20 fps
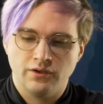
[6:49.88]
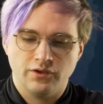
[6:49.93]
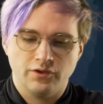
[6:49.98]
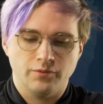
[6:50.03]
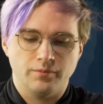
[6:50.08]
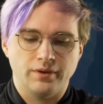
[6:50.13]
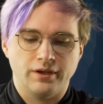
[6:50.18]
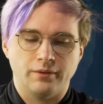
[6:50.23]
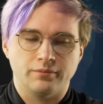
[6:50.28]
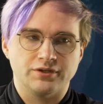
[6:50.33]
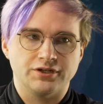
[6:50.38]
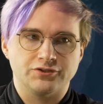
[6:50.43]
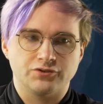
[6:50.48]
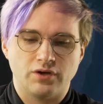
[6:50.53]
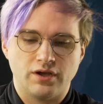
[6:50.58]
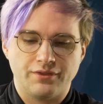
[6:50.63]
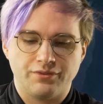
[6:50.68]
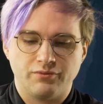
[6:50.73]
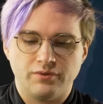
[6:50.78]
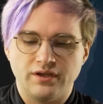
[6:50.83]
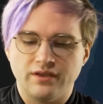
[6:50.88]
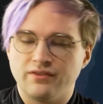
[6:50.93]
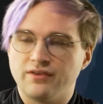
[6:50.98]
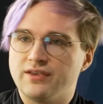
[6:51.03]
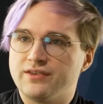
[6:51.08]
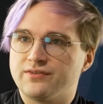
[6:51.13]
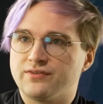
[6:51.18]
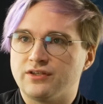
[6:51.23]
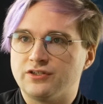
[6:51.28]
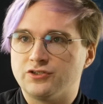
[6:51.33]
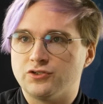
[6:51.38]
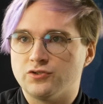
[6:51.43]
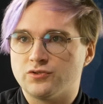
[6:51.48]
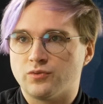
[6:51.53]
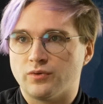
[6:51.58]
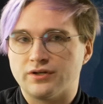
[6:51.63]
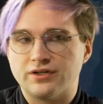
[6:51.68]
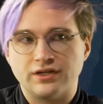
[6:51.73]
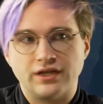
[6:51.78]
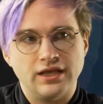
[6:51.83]
you'd be able to draw 3 of these and choose
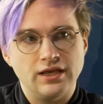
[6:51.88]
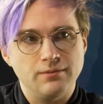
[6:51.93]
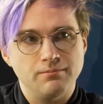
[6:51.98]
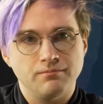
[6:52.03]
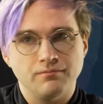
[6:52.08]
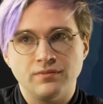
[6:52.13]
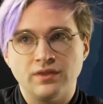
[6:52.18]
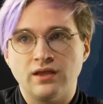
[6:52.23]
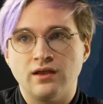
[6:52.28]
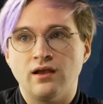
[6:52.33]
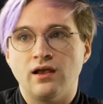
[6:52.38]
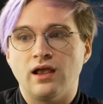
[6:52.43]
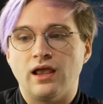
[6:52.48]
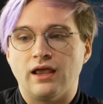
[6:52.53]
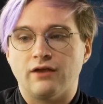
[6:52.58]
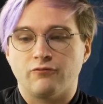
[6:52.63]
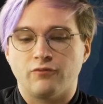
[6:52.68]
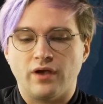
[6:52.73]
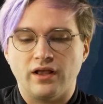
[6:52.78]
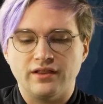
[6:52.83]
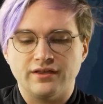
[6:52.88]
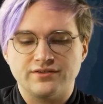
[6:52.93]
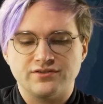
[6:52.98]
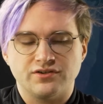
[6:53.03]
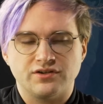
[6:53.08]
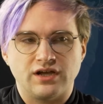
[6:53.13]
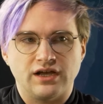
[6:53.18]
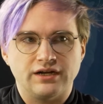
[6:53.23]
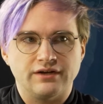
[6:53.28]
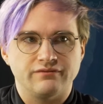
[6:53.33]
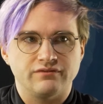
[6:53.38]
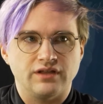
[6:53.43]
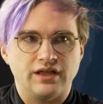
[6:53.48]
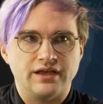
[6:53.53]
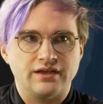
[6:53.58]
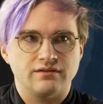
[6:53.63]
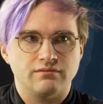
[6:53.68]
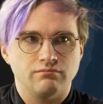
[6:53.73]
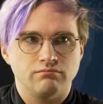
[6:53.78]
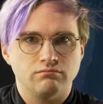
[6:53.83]
1 to keep. And relics are kind of
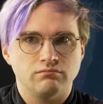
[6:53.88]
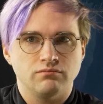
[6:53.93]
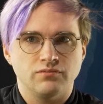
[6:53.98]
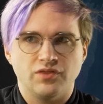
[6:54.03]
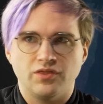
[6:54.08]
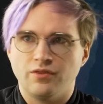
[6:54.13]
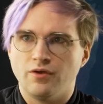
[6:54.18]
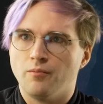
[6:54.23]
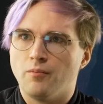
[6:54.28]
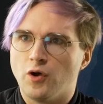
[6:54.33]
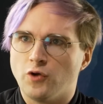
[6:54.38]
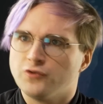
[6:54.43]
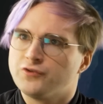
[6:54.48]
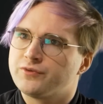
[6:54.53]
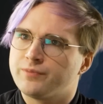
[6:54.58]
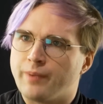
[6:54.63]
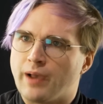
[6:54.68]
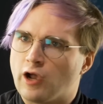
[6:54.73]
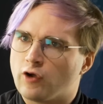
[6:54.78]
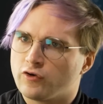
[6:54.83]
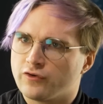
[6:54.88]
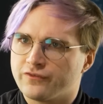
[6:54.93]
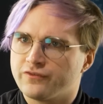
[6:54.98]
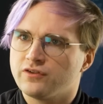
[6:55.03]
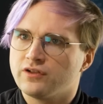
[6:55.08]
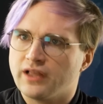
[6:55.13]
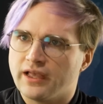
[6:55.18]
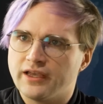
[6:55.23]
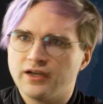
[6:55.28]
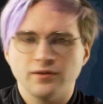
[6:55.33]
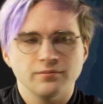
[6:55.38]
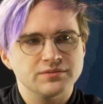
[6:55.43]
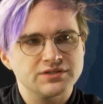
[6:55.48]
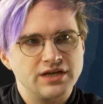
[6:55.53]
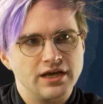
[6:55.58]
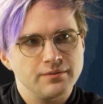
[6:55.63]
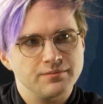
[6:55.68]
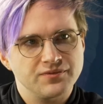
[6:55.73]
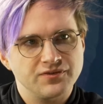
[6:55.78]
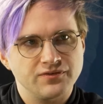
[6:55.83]
like the most powerful item
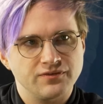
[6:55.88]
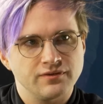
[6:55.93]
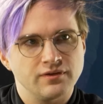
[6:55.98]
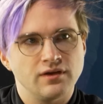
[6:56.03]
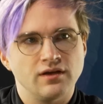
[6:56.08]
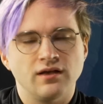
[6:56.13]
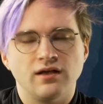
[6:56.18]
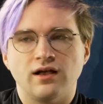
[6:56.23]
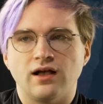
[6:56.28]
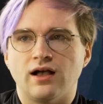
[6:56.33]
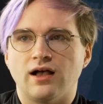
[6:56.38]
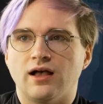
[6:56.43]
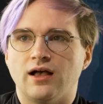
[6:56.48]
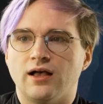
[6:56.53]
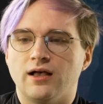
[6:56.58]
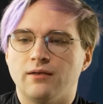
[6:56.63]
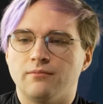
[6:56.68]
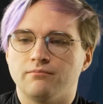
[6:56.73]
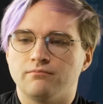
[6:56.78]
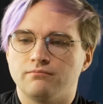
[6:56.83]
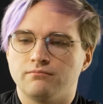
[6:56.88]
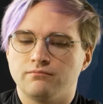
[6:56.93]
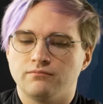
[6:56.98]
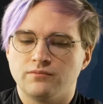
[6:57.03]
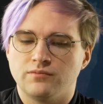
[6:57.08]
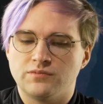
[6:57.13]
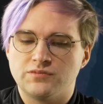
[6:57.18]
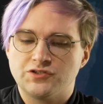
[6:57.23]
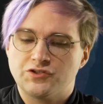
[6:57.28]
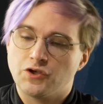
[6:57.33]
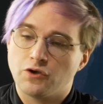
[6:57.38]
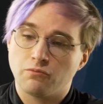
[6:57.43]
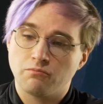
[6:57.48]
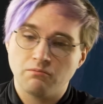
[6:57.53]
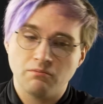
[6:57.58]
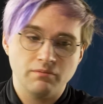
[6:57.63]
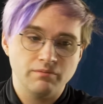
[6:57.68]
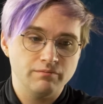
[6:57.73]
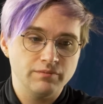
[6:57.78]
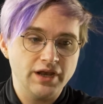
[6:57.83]
types. So
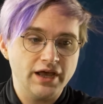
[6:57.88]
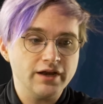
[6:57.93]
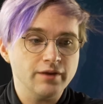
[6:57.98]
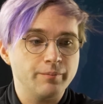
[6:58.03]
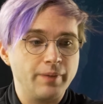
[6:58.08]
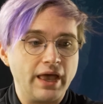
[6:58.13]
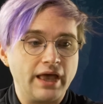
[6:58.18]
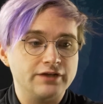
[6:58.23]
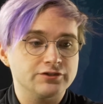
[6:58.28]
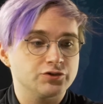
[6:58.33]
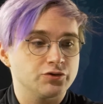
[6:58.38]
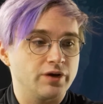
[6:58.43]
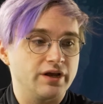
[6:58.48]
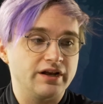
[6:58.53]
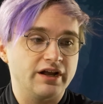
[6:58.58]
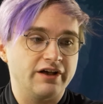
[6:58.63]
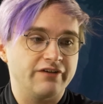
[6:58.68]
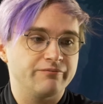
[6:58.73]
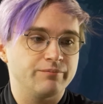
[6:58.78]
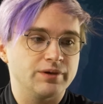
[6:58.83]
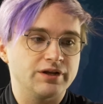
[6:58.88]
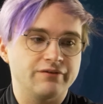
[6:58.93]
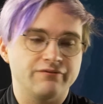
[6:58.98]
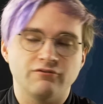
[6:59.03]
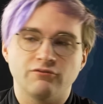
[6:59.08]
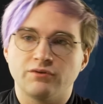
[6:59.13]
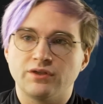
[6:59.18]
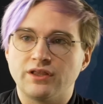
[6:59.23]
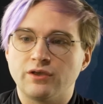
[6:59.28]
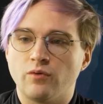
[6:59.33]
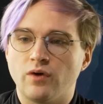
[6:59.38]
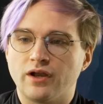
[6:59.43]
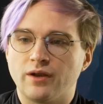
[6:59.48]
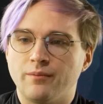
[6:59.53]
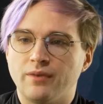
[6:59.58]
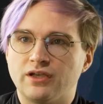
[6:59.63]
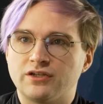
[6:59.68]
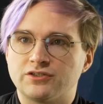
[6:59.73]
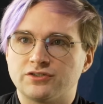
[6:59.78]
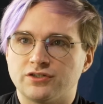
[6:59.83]
not a bad trade-off, but if you really want to
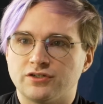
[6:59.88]
make sure.